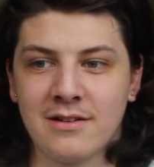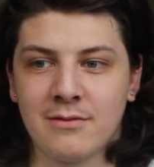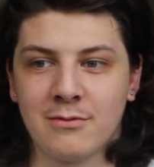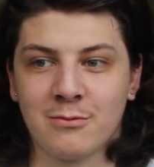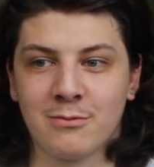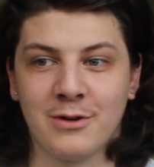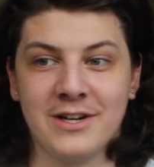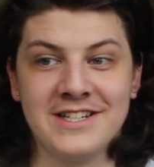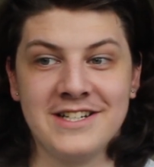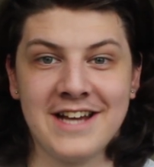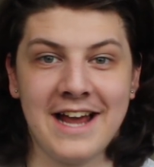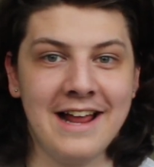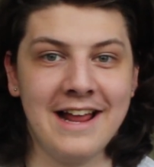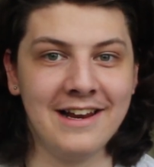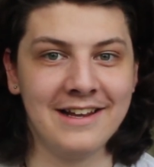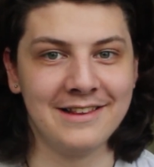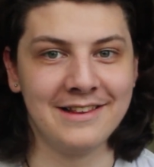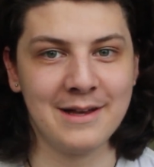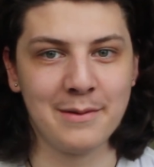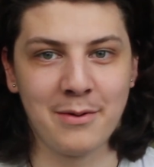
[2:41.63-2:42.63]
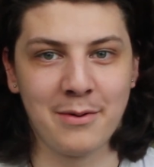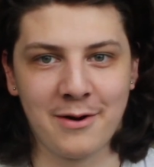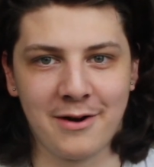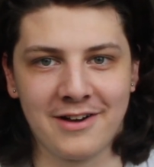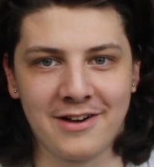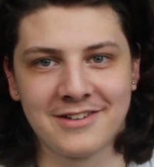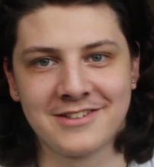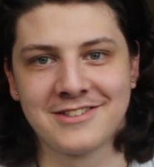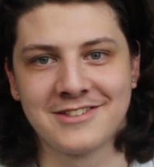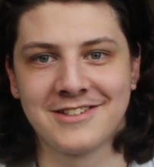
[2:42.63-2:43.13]
retailing their
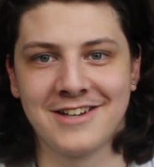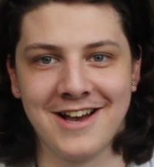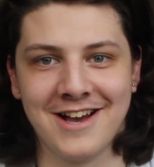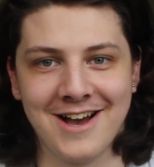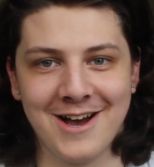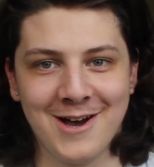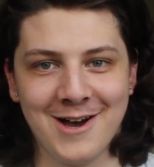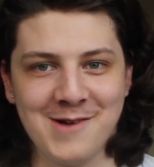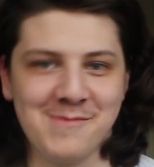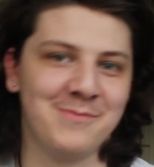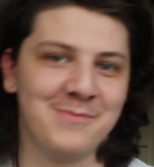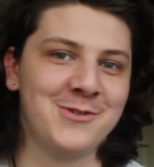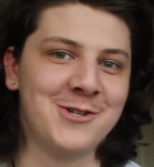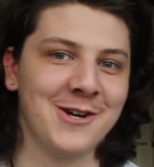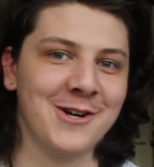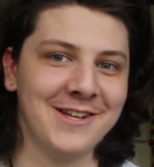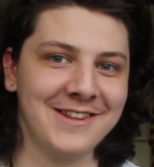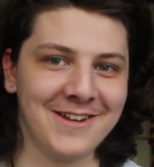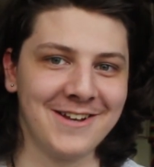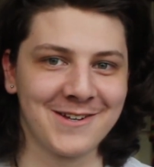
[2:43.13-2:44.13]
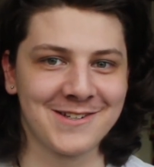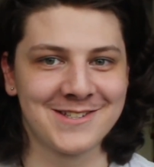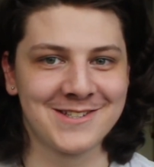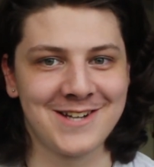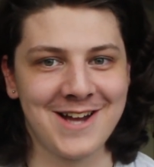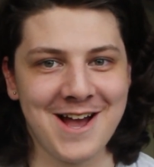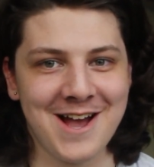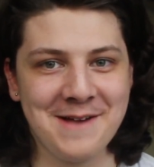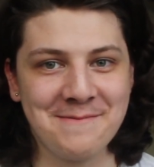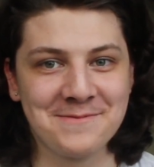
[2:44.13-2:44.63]
products during those
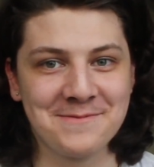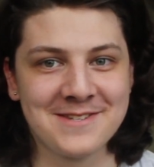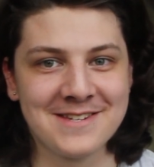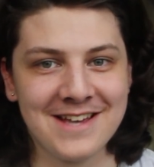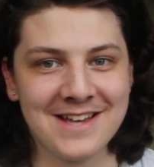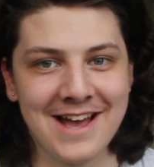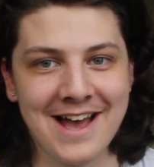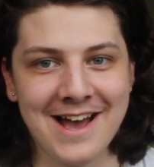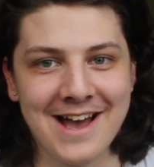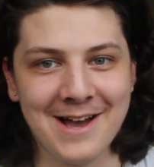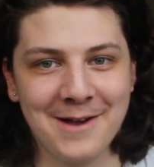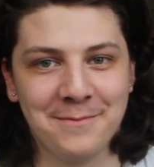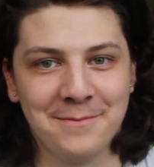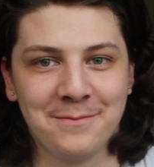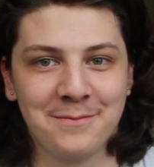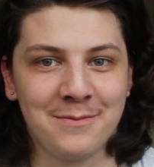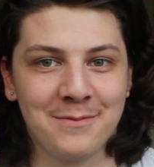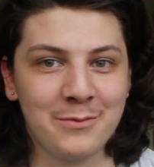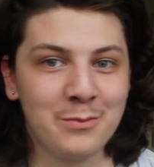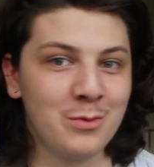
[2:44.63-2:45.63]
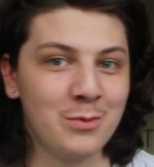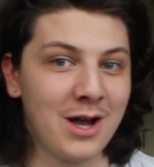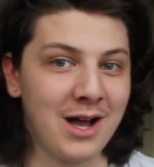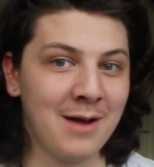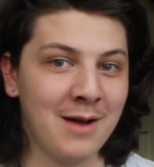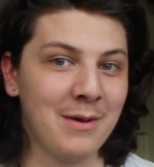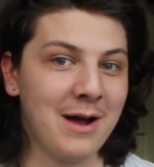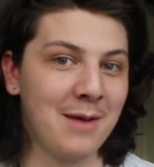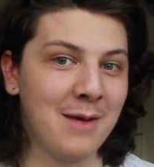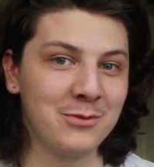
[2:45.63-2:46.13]
times.
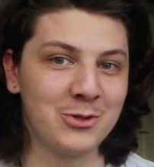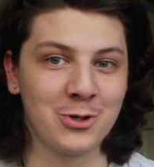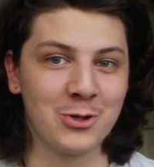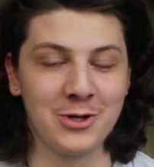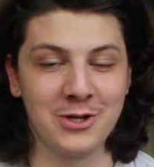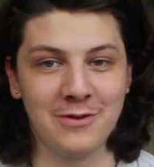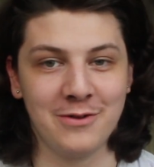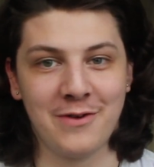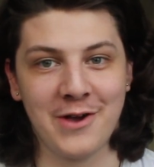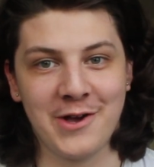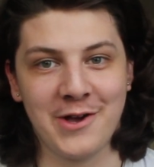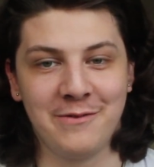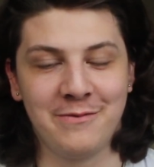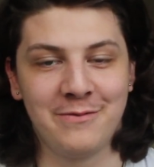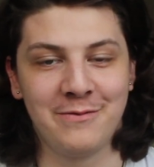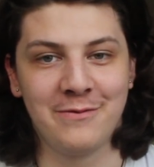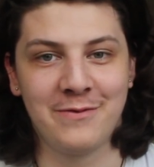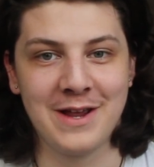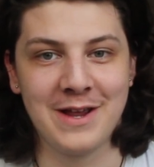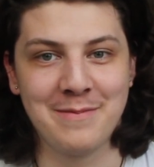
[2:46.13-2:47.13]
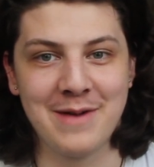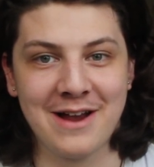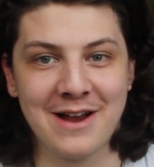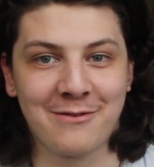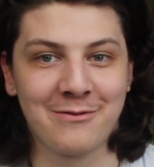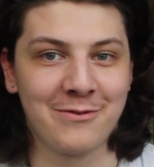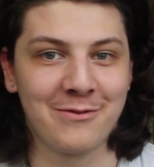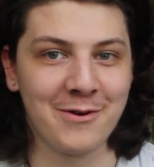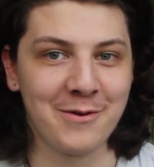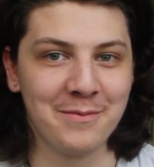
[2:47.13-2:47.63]
I'm sure you've heard
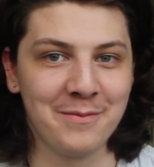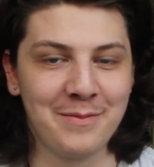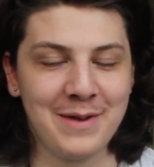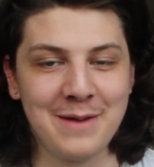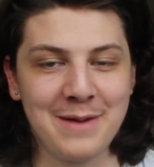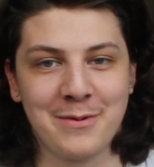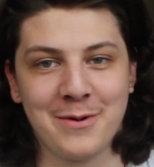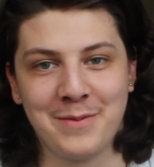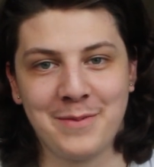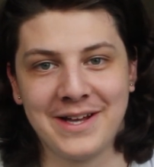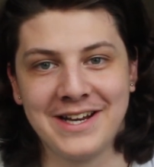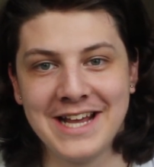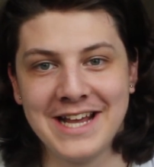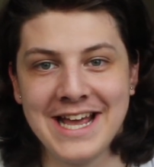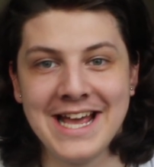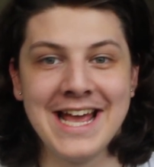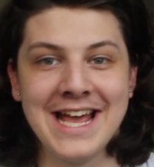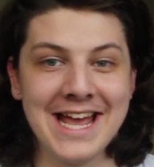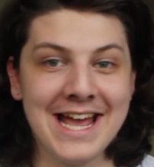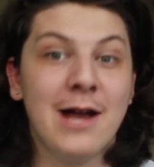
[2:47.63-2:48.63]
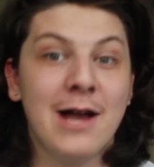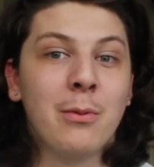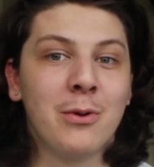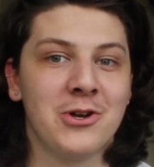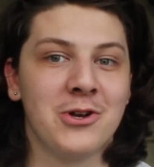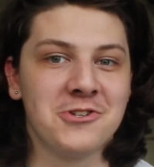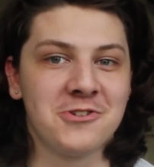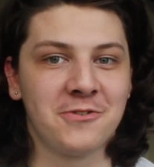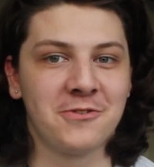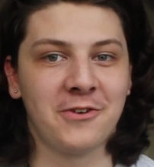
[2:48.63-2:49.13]
feedback from people, but it
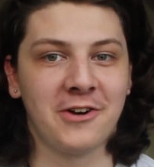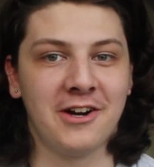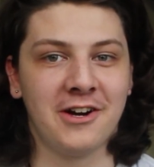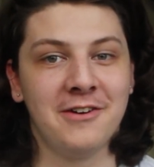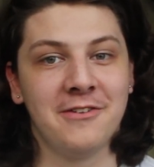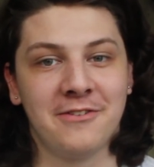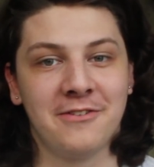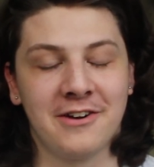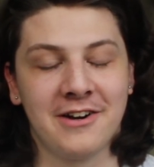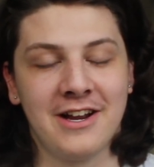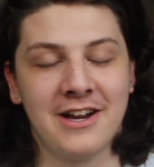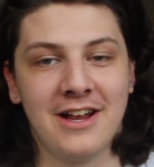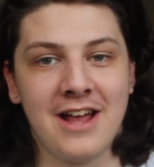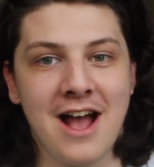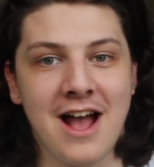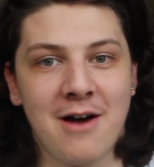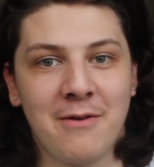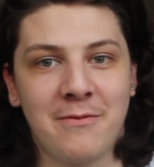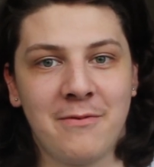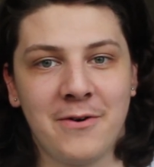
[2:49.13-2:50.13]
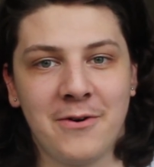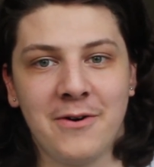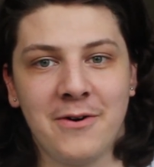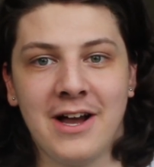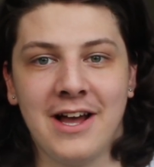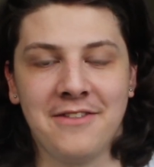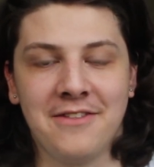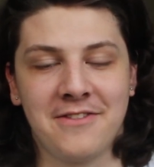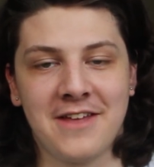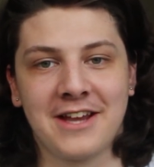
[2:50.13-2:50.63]
was very, very helpful,
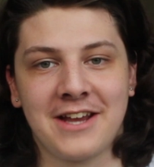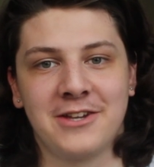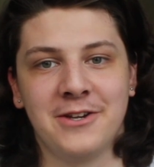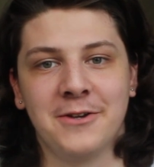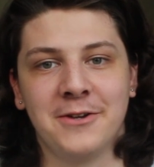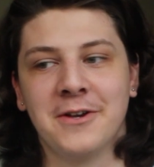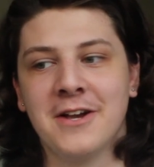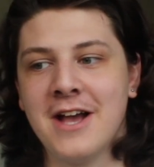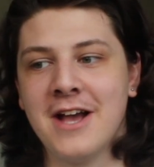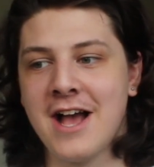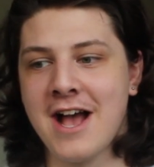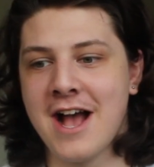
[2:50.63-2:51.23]
and thank you.